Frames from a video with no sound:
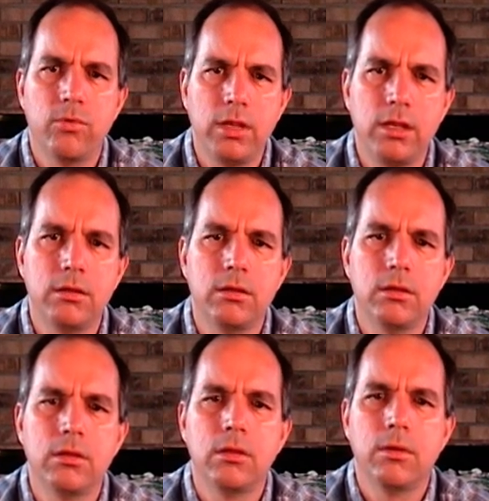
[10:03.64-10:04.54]
reading
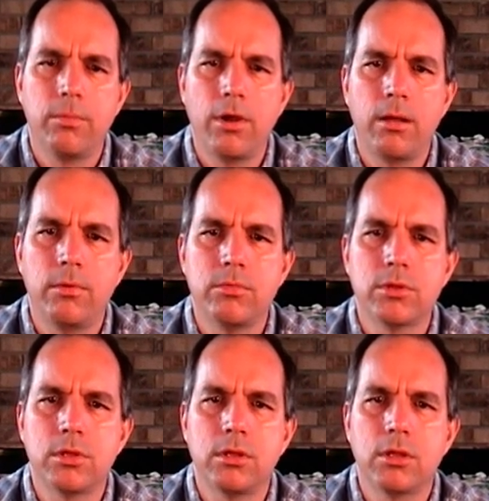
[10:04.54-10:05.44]

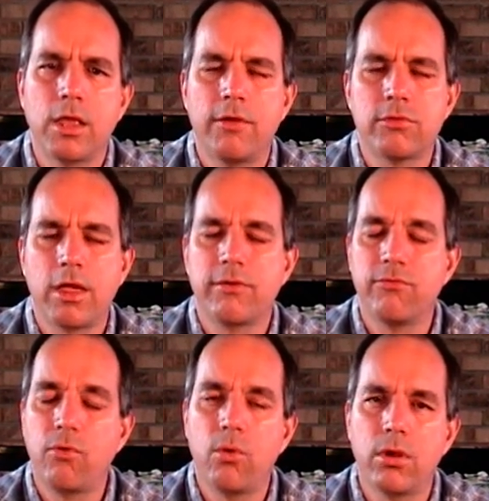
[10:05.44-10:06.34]
problems, and it has like
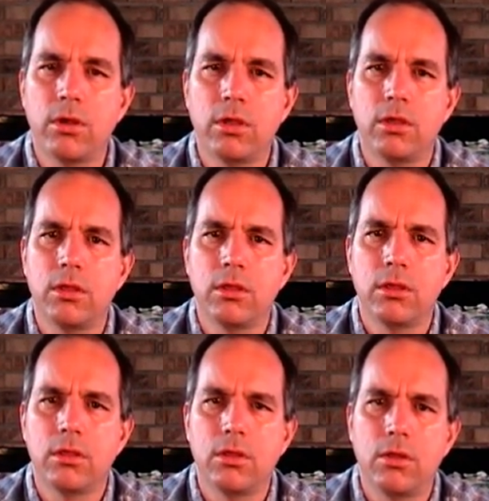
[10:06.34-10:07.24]
4,
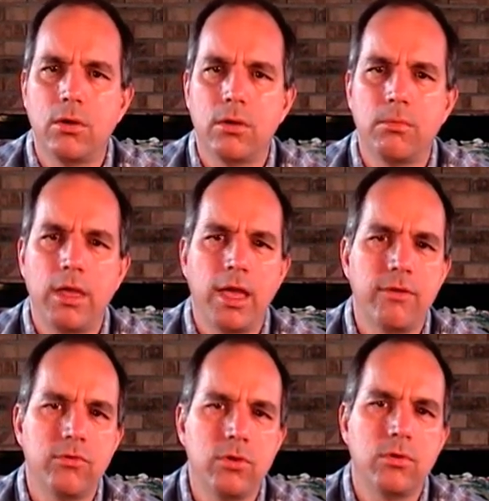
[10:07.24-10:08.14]
or it may
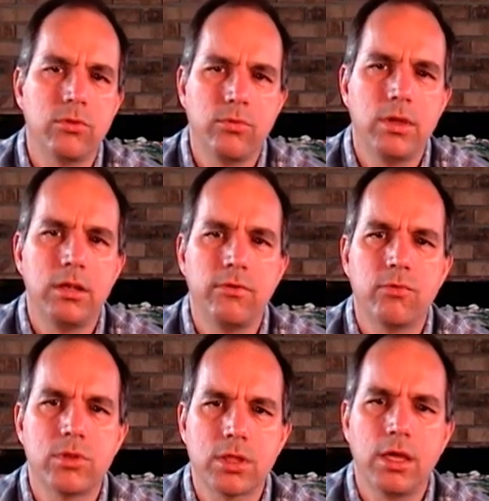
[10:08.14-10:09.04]
have 2 or 3
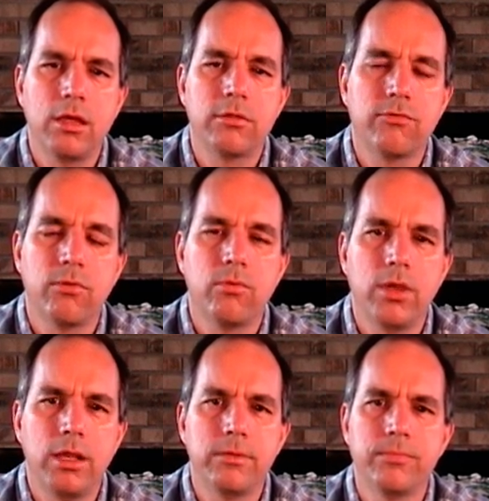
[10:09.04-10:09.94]
different scales for
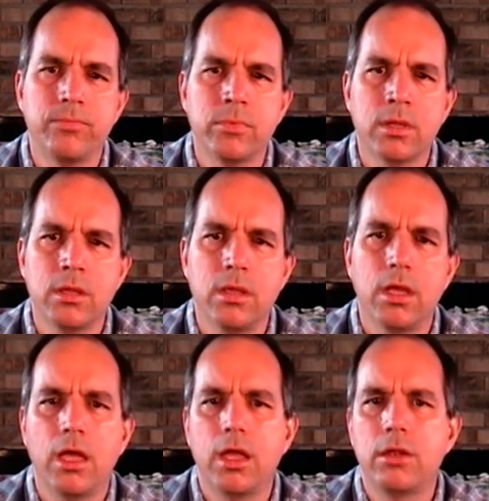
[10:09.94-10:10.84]
reading.
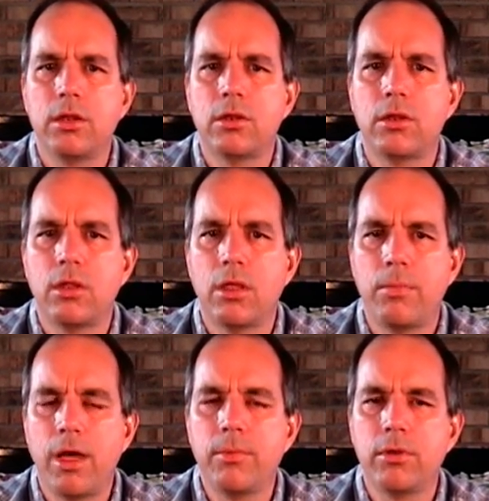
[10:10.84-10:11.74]
A
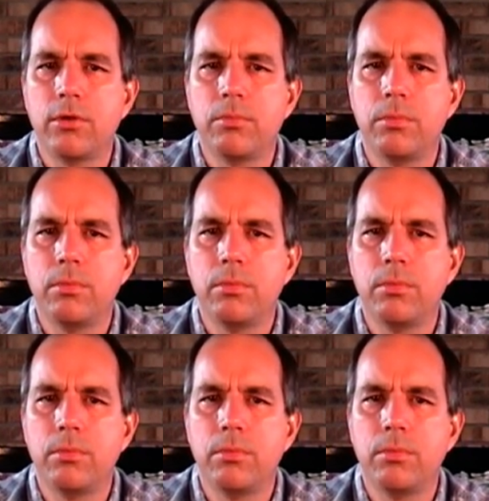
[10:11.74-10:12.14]
popular